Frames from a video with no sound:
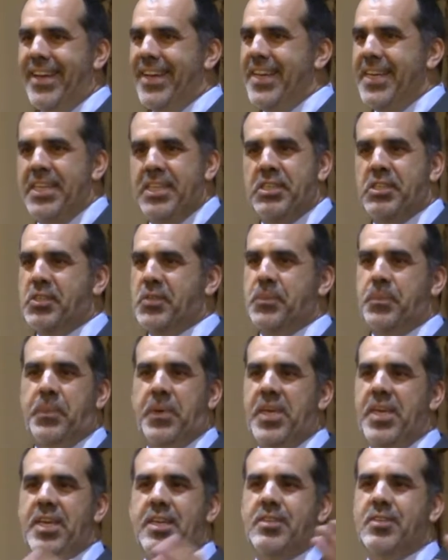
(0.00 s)
He
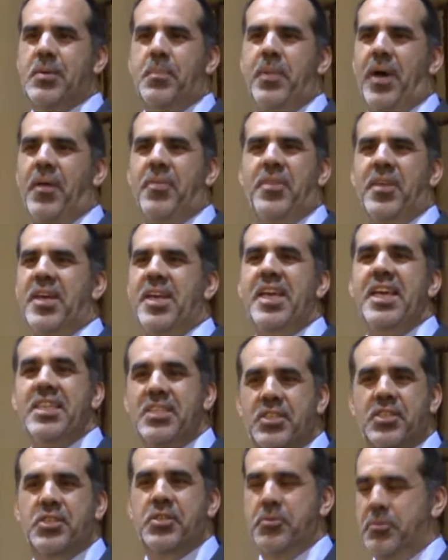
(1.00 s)
speaks about the
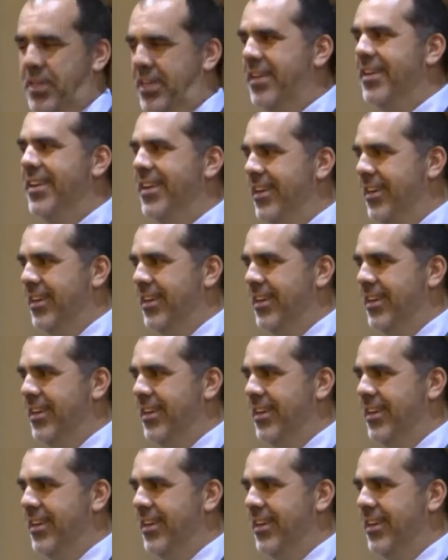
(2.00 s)
history.